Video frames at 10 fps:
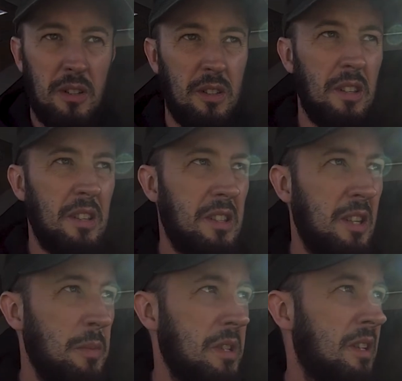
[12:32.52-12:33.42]
So the
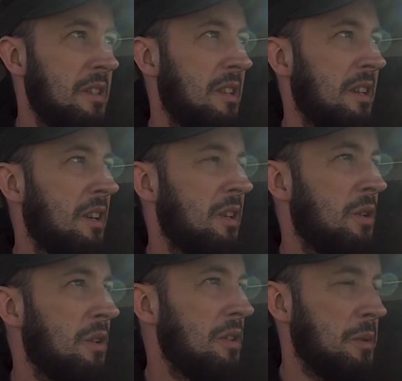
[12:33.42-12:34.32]
C Machine's like a
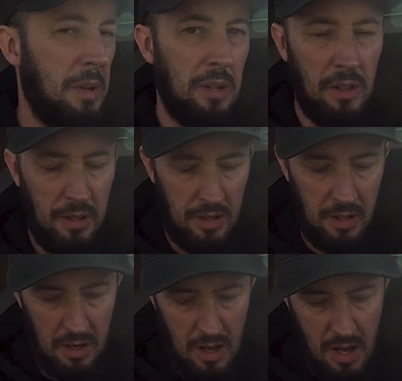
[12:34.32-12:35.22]
chorus pedal, I think.
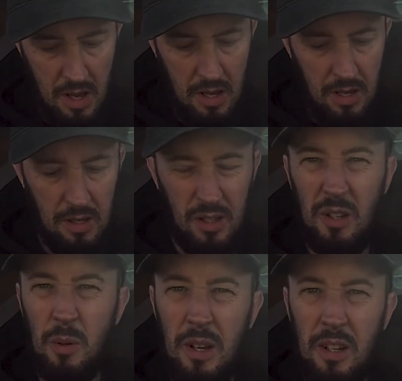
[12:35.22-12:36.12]
It's
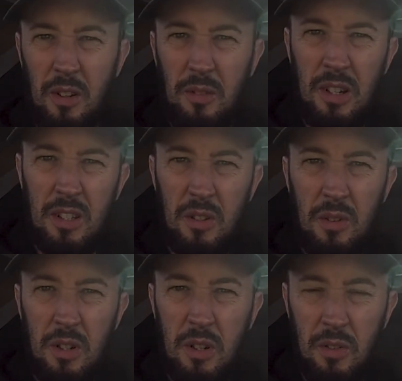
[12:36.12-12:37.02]
Earthquaker Devices
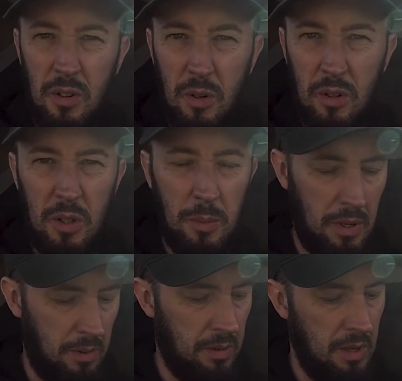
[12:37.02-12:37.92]
version of a chorus
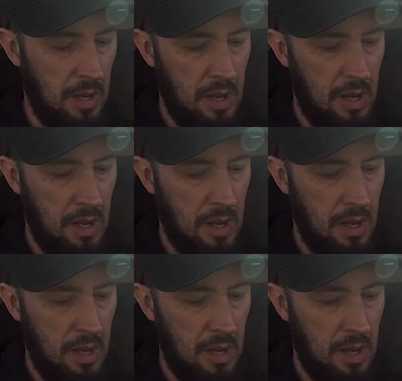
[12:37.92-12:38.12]
pedal.